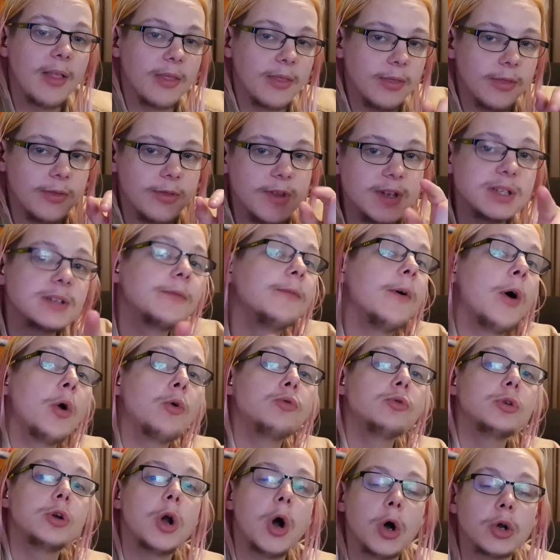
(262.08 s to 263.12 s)
this
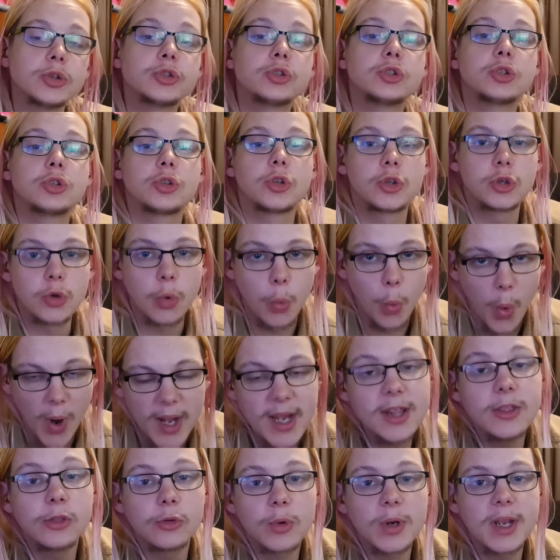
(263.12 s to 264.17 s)
phone costs
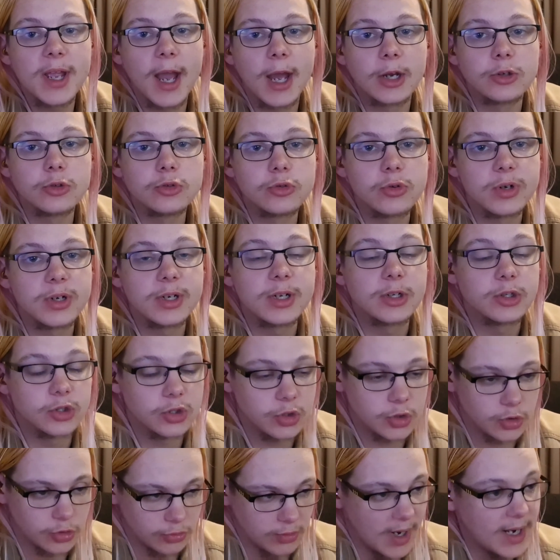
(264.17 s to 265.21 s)
$2,300
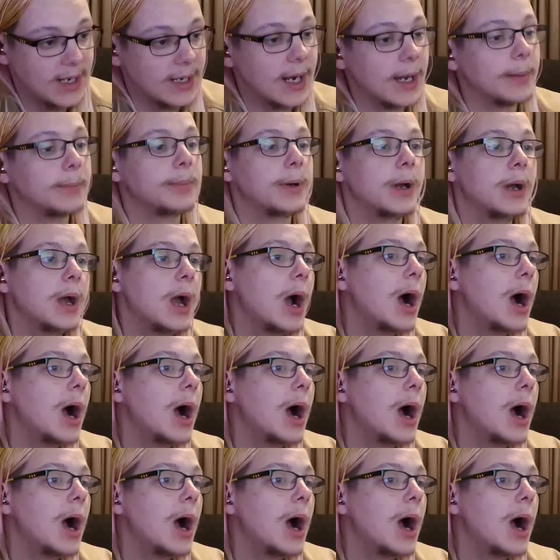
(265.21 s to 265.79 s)
straight up.